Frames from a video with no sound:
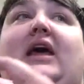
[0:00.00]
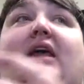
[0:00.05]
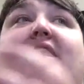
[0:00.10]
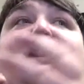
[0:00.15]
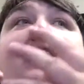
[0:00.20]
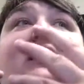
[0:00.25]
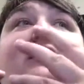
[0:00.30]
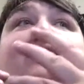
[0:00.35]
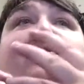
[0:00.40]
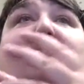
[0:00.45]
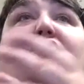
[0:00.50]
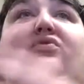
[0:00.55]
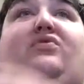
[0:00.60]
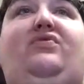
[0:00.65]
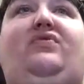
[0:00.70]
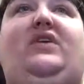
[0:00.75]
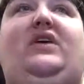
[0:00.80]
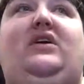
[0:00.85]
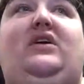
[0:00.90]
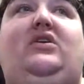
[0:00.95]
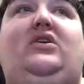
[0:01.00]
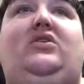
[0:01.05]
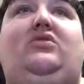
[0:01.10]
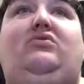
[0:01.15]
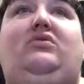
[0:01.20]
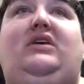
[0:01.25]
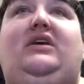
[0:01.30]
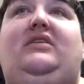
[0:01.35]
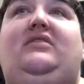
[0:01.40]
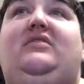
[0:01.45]
And then if you feel
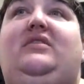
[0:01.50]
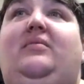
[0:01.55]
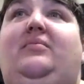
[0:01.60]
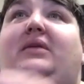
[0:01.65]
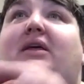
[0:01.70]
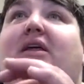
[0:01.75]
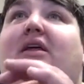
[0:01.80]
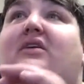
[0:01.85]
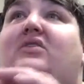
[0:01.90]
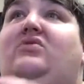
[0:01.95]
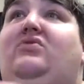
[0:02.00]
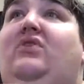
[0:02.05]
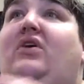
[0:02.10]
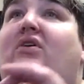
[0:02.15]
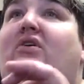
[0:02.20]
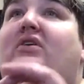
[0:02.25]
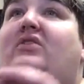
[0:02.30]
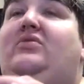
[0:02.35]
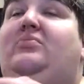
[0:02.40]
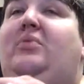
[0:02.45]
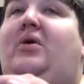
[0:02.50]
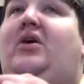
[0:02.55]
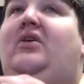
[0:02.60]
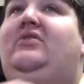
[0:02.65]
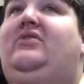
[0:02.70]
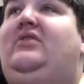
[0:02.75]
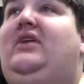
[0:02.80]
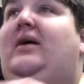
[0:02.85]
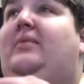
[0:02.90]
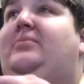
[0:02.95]
you need something that's very small
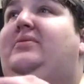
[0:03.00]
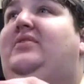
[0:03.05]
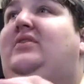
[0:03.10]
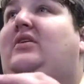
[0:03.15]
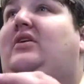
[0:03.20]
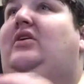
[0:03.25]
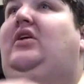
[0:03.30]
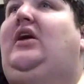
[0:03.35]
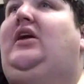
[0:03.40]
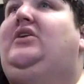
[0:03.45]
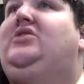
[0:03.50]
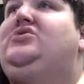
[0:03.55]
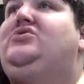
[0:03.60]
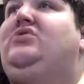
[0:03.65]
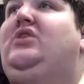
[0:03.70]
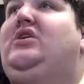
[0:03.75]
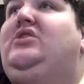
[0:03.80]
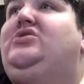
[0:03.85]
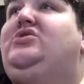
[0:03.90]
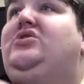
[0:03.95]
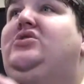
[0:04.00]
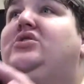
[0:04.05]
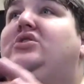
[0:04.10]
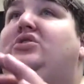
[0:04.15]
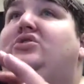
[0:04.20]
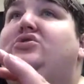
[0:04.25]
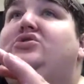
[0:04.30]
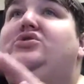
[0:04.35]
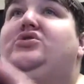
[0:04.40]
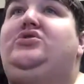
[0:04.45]
steps and a lot of structure,
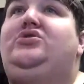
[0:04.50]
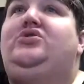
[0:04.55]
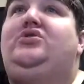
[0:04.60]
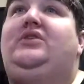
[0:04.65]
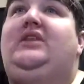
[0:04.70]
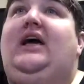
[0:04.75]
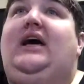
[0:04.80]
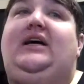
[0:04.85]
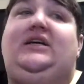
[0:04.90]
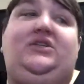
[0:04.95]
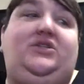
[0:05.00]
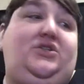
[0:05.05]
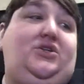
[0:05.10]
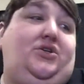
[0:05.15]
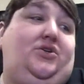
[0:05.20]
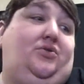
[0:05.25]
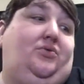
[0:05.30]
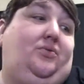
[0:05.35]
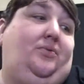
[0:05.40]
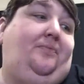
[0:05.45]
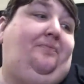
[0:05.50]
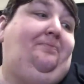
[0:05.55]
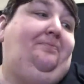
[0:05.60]
you should do that too.